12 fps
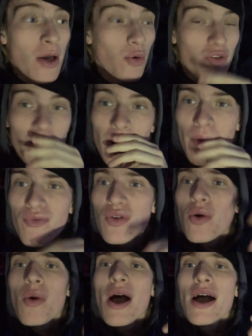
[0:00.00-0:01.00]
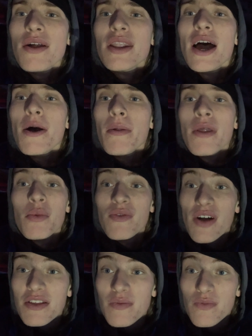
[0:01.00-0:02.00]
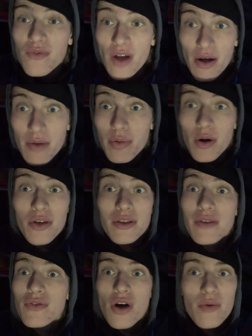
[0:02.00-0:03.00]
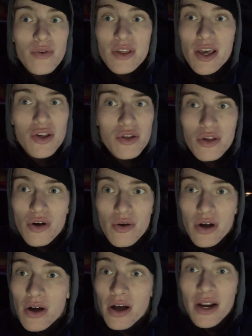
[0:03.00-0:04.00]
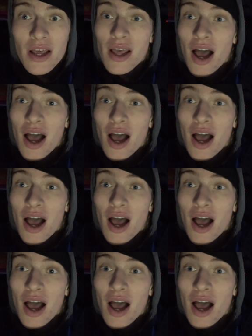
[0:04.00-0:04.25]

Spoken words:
We've been up for a while now. We've had some very positive conversations going on.